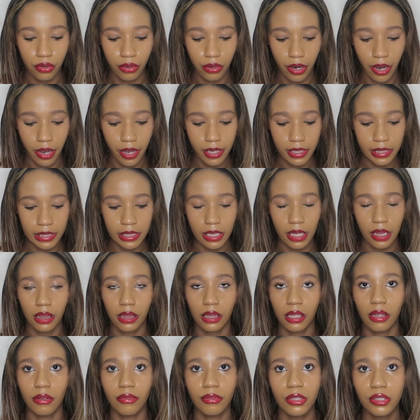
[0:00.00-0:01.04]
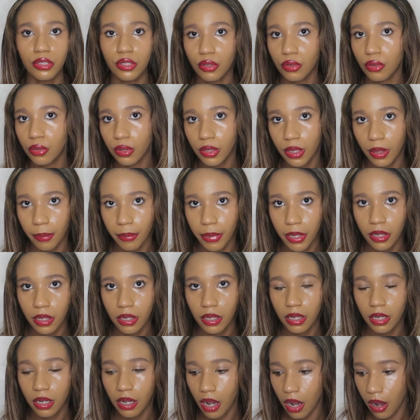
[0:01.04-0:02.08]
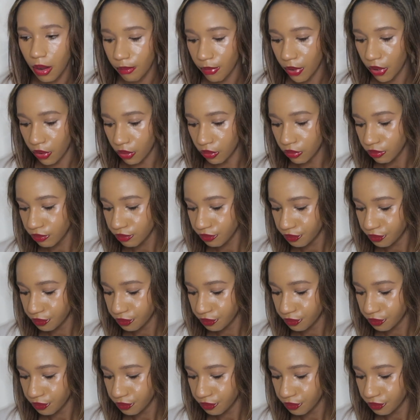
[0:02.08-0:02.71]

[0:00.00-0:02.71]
you guys. Love this little lip combo.